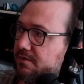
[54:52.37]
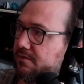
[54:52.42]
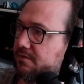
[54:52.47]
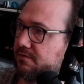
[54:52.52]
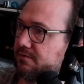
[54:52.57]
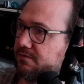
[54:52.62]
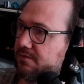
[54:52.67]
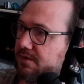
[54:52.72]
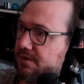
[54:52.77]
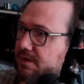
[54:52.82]

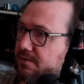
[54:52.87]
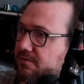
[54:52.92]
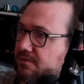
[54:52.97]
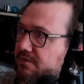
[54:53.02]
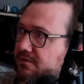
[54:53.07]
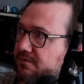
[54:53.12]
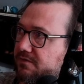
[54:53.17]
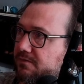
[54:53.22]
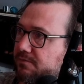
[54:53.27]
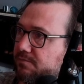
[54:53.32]
to keep
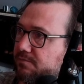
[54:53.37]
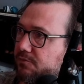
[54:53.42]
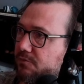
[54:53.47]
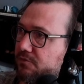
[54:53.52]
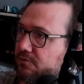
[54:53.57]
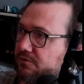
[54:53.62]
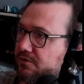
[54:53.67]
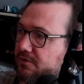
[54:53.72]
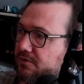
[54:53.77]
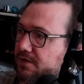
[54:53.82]
this
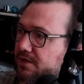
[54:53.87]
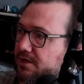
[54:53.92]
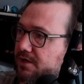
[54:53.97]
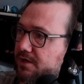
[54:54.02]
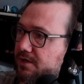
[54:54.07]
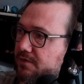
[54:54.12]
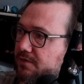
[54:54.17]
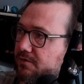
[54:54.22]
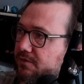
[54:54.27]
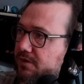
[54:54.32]
auto healing going.